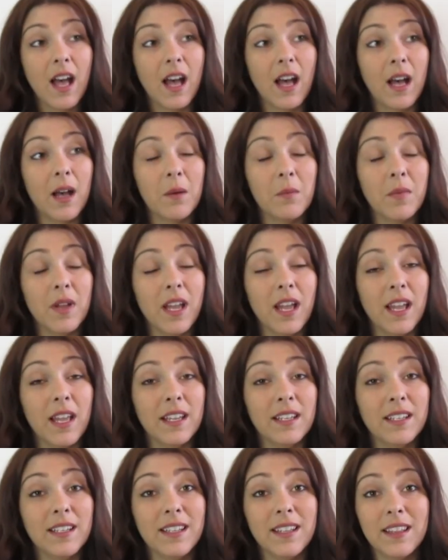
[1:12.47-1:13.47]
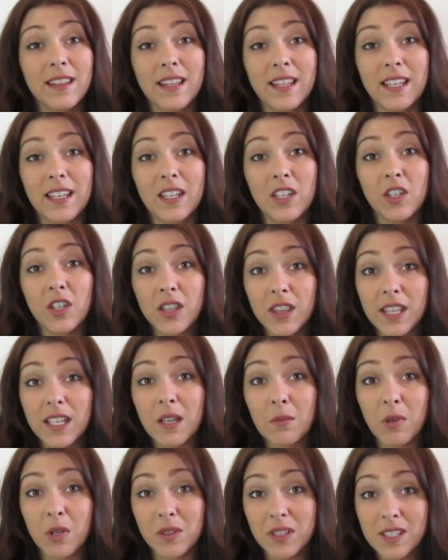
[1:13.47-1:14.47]
Um, and the good
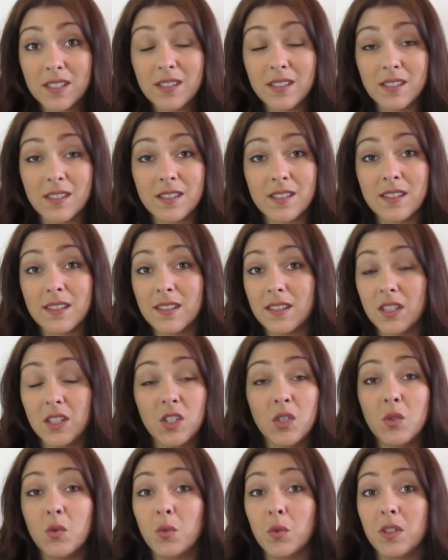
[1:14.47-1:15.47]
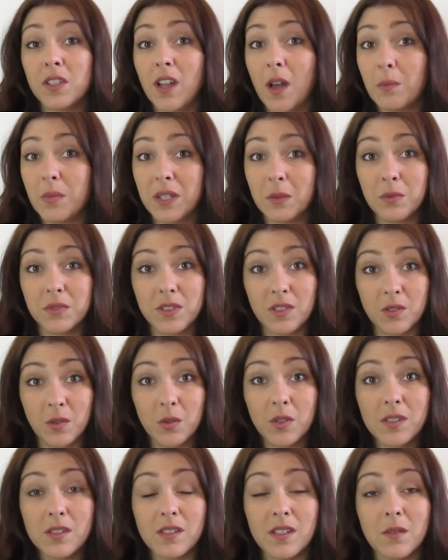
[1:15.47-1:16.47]
thing about this is you will not be able to
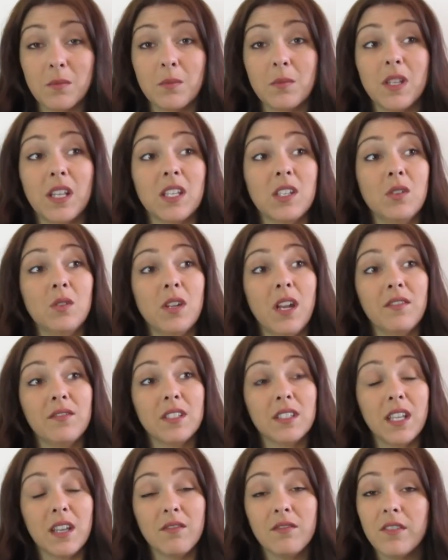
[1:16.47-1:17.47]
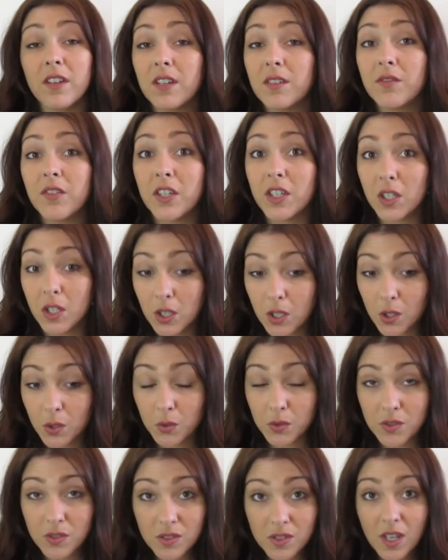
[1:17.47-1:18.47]
notice them. Like you'd have to get very very
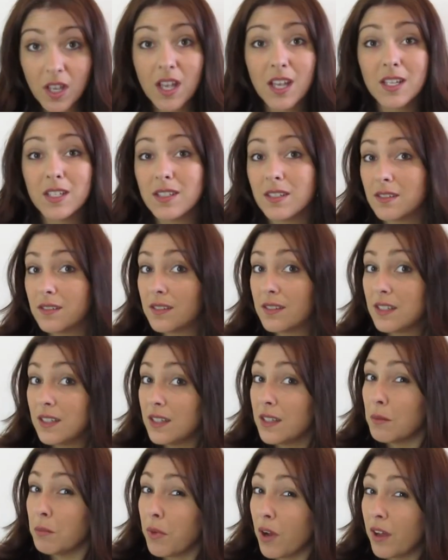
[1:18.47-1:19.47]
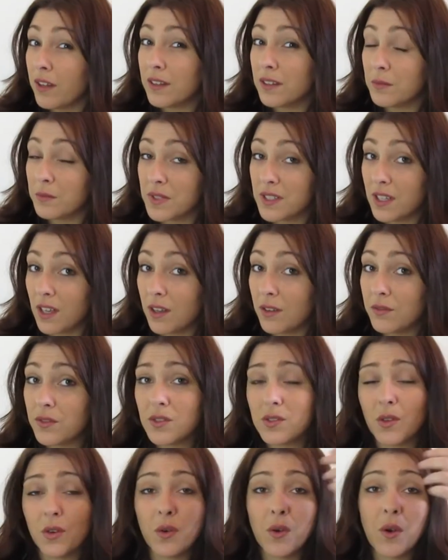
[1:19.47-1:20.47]
close to see the bond themselves.
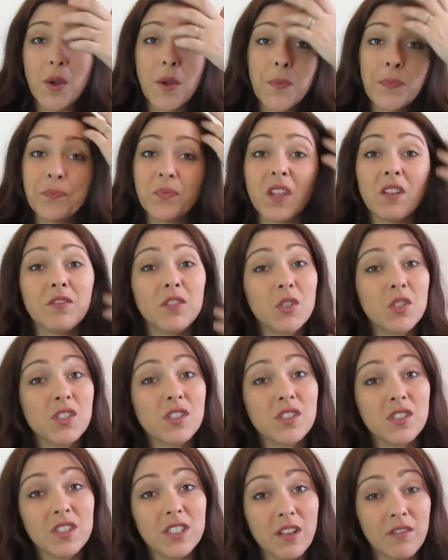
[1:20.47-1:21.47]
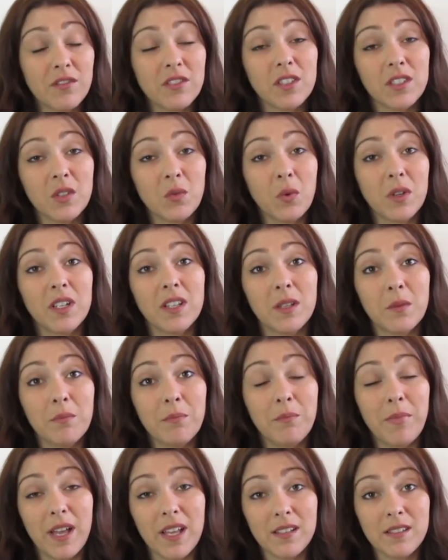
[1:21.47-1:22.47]
So fusions are definitely one of the
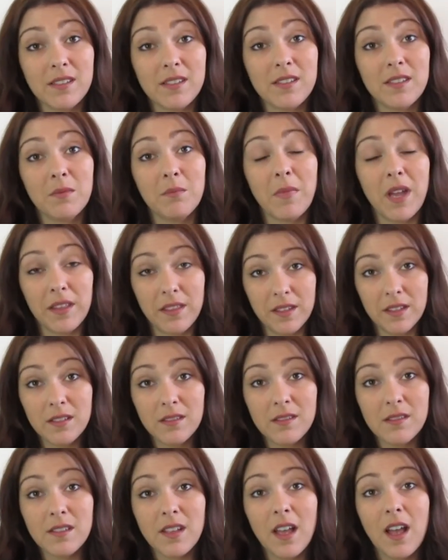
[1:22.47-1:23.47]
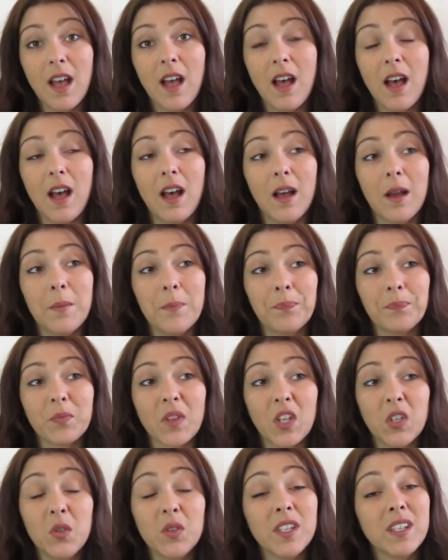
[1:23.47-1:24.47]
best methods um,
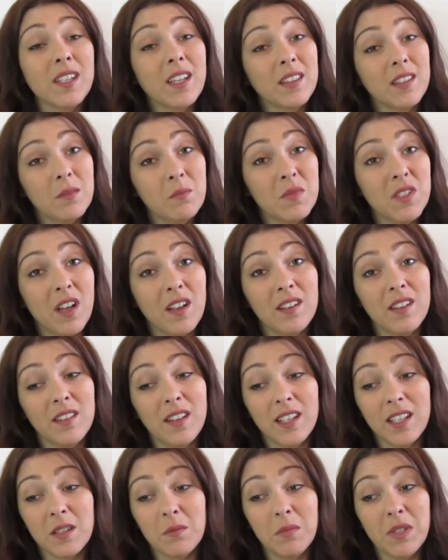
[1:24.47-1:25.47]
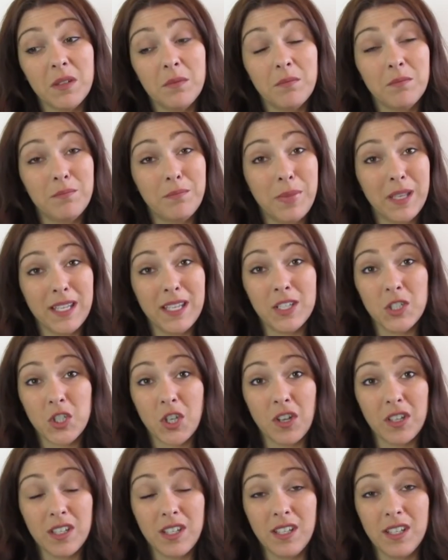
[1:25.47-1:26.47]
you can get them done and they can be big and
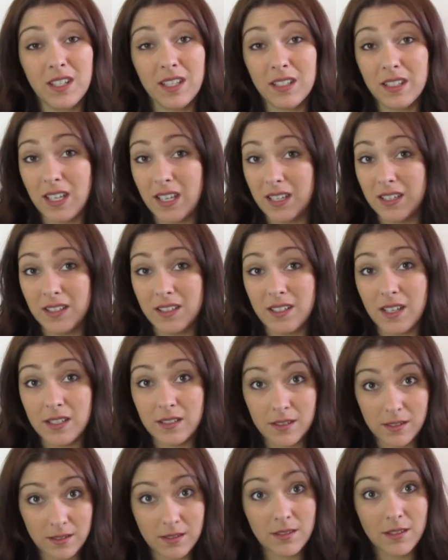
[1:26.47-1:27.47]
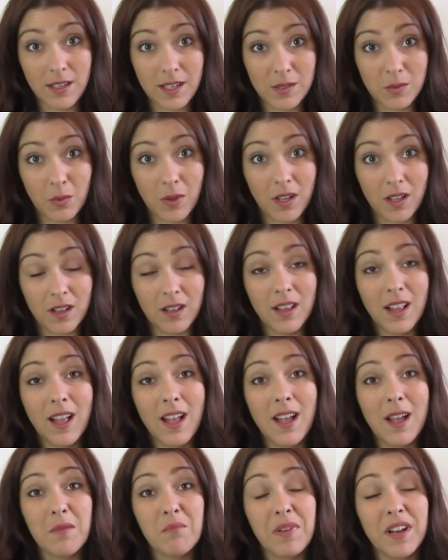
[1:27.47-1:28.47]
chunky and, and, and as well.
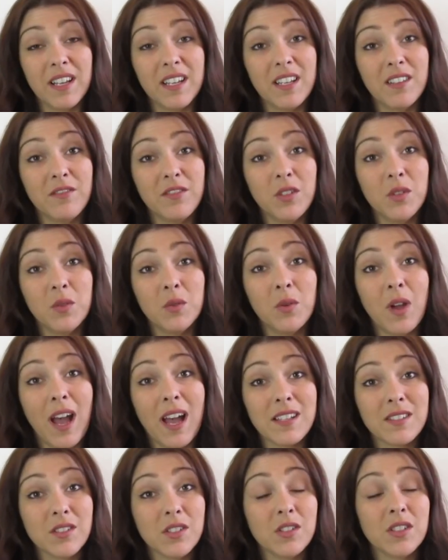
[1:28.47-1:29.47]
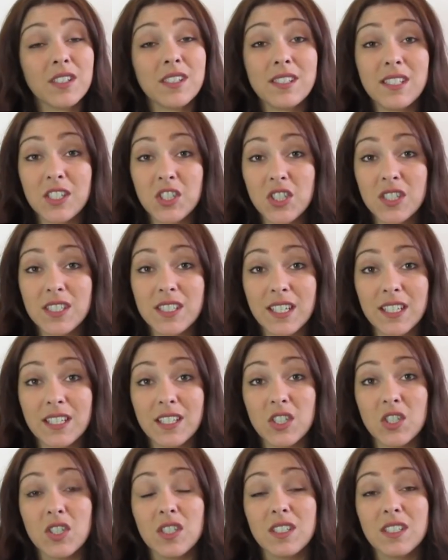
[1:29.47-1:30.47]
But if you ask your extension
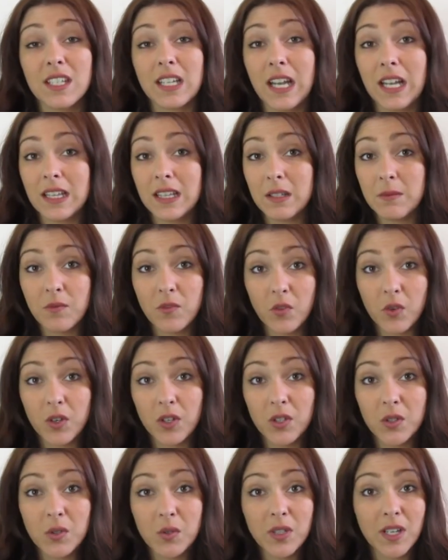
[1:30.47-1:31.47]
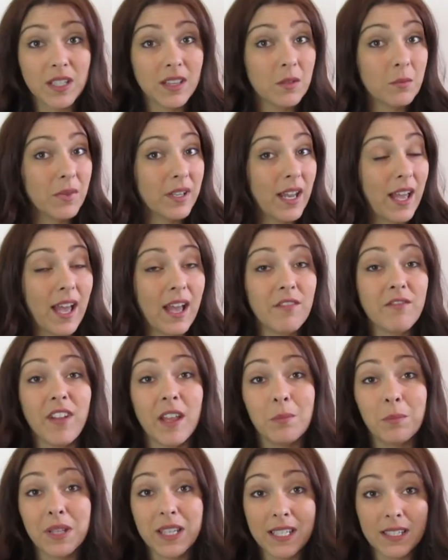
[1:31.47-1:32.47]
technician to cut them for you, cut them in half
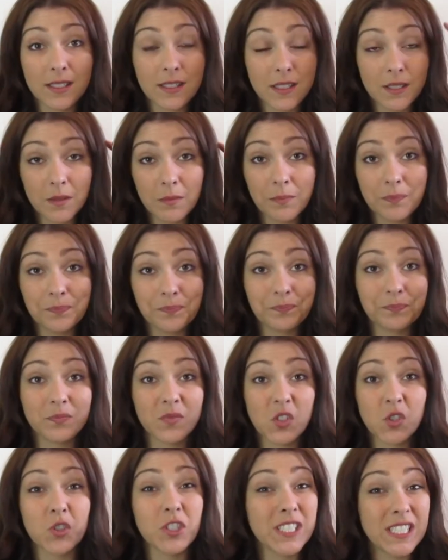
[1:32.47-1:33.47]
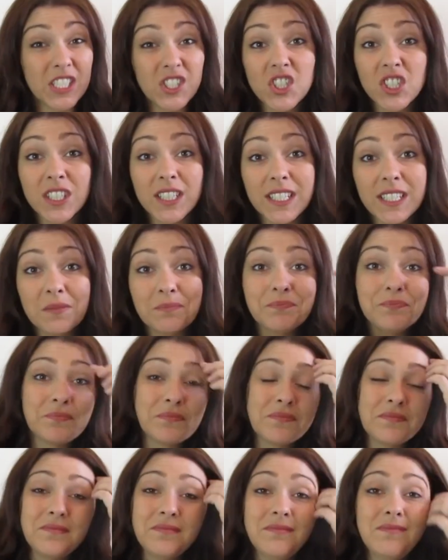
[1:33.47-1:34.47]
and place them strategically,
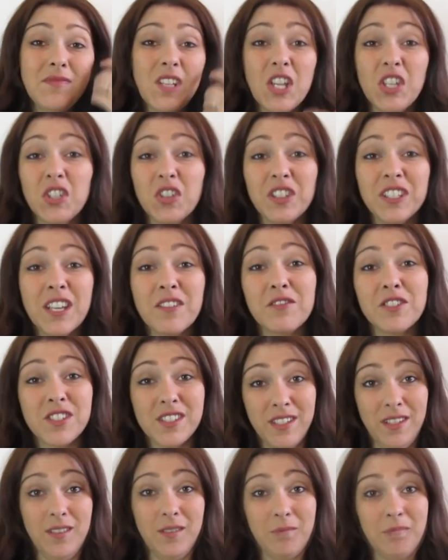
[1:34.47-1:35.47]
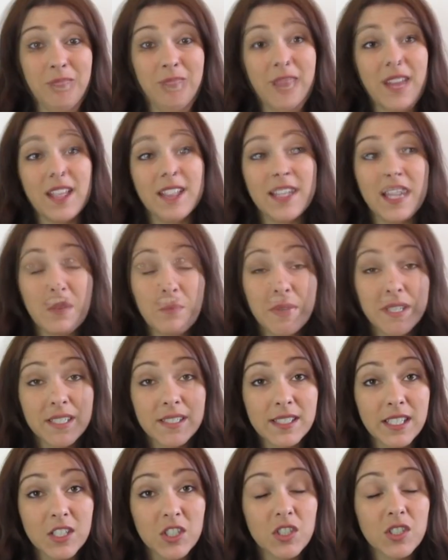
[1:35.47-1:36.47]
you'll never see them. Tape
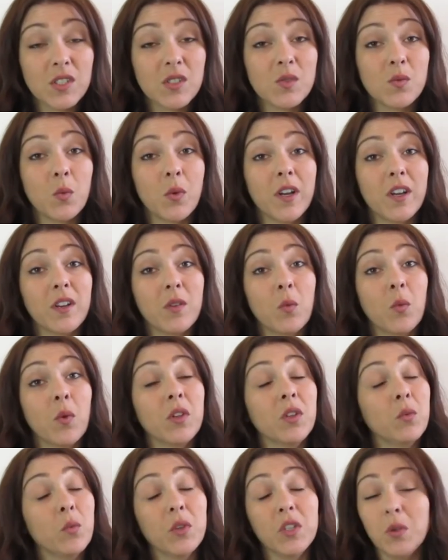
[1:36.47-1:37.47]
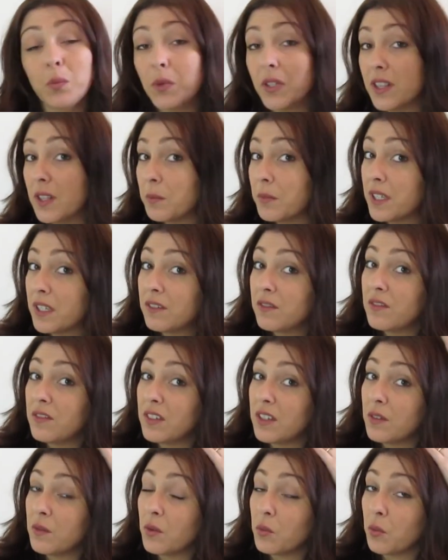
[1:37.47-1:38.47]
extensions where when, when you put them
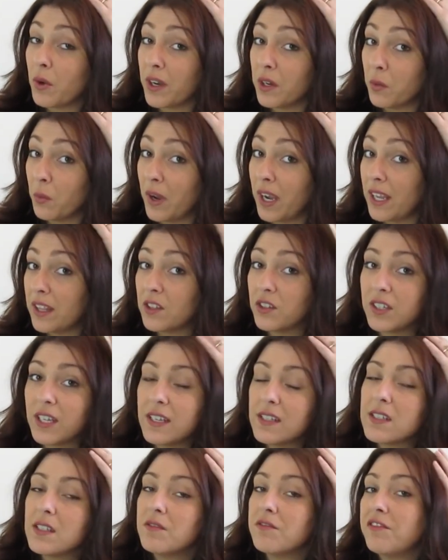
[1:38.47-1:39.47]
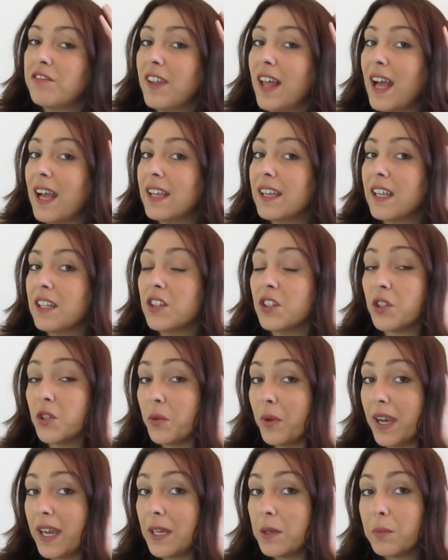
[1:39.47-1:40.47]
in right away, they're nice and flat and they're
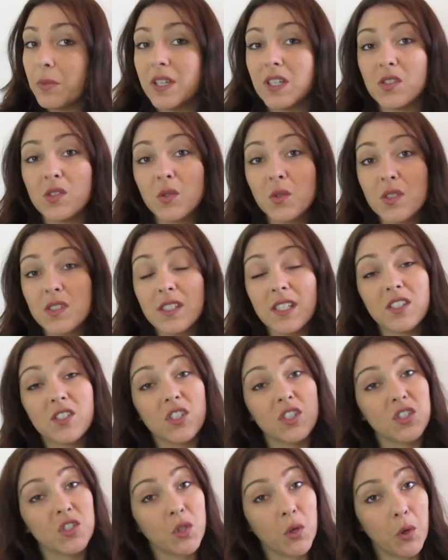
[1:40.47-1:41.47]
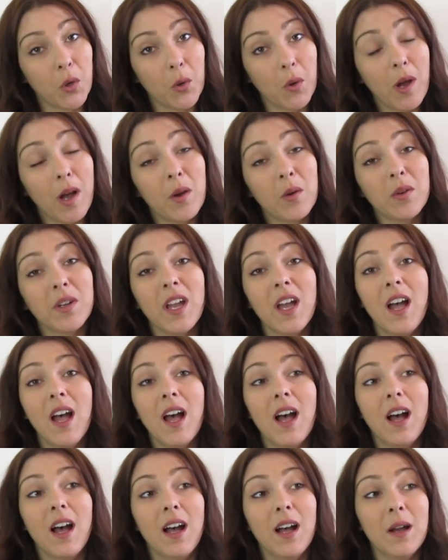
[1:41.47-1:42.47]
great, but as soon as they start to grow out,
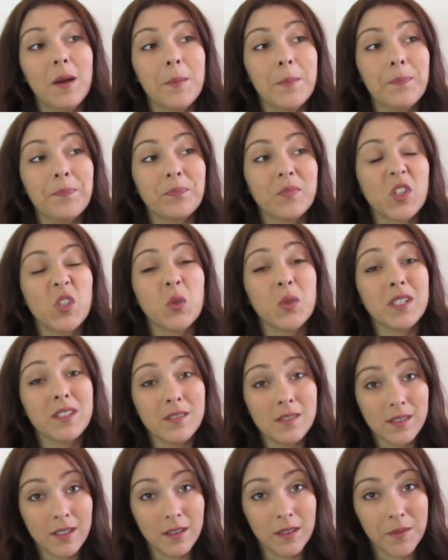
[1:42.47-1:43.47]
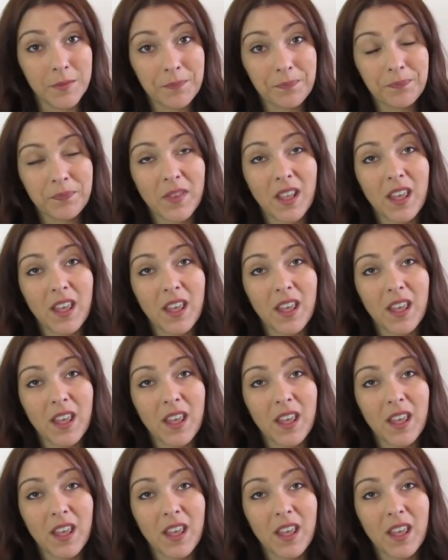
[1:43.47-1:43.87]
um, you can see them.